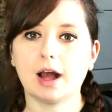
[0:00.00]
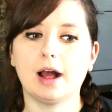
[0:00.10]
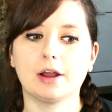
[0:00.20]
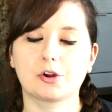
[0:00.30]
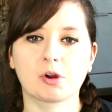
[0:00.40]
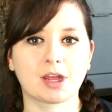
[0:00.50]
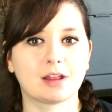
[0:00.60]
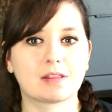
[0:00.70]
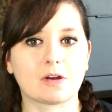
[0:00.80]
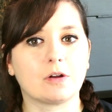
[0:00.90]
Uh,
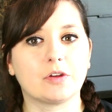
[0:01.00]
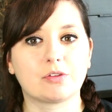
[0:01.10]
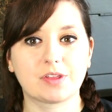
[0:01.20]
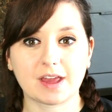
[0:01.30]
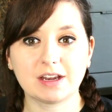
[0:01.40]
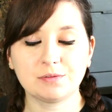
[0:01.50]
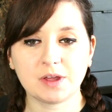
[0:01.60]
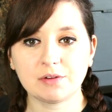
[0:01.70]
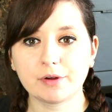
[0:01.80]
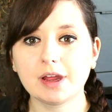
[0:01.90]
crickets are their second
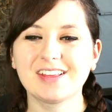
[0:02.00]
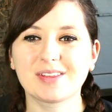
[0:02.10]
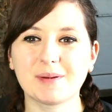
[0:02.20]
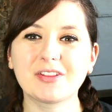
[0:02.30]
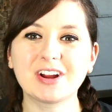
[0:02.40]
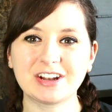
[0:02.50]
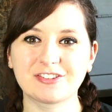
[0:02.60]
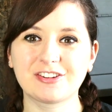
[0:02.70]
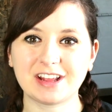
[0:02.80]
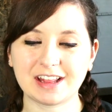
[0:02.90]
favorite. Some other
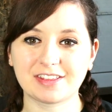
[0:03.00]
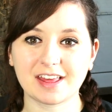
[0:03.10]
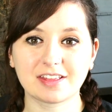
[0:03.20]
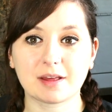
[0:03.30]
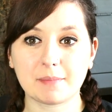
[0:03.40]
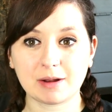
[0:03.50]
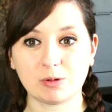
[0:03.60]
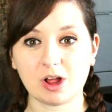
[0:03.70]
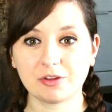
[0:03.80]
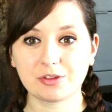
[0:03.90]
interesting insects that mine
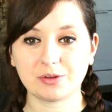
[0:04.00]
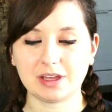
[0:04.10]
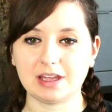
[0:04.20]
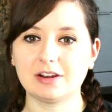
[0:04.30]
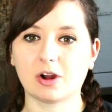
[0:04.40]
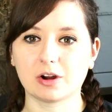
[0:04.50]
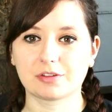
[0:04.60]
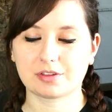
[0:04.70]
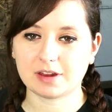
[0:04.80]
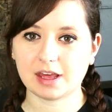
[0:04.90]
will also eat are
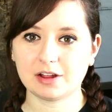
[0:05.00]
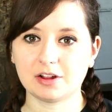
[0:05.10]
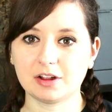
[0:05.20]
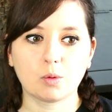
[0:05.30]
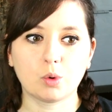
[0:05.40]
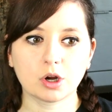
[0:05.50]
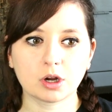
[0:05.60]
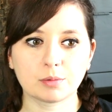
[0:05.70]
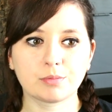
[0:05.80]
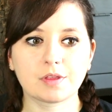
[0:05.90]
snail,
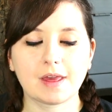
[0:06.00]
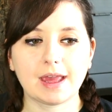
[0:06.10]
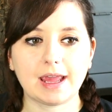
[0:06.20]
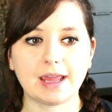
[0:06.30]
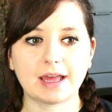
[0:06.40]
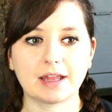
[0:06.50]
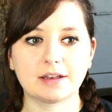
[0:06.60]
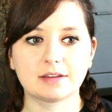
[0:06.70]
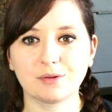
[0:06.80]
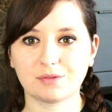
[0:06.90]
worms,
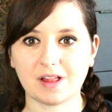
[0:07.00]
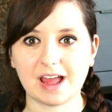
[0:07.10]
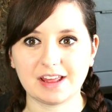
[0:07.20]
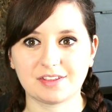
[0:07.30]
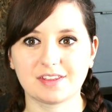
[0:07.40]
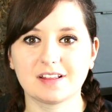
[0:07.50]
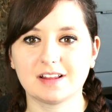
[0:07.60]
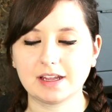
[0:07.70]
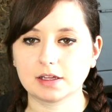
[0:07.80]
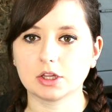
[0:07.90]
and flies
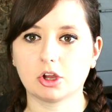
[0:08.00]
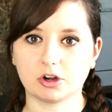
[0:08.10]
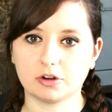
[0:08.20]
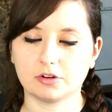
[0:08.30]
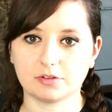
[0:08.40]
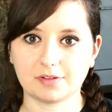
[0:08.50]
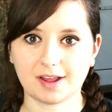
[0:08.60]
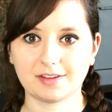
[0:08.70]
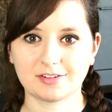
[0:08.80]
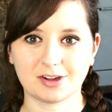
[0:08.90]
like larger
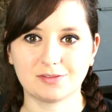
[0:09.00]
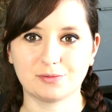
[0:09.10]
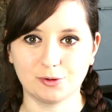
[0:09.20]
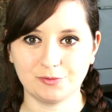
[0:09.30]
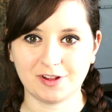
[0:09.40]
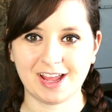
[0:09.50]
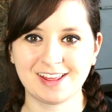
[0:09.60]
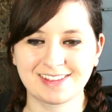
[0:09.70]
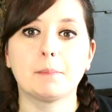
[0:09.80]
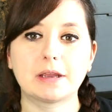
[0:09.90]
flies, not fruit
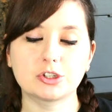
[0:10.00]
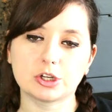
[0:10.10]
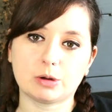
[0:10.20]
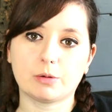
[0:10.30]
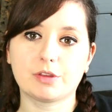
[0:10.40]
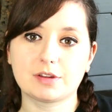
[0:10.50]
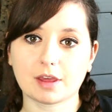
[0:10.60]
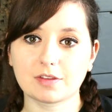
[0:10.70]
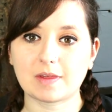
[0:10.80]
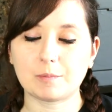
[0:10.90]
flies. Make sure you always
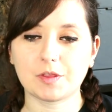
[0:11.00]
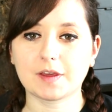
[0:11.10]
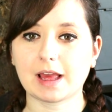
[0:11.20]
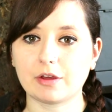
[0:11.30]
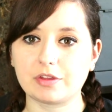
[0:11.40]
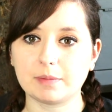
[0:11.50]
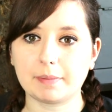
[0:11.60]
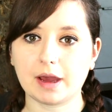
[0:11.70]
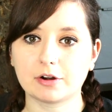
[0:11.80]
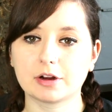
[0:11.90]
dust them with a calcium
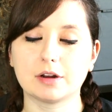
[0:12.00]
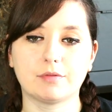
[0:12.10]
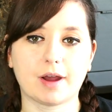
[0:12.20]
powder and a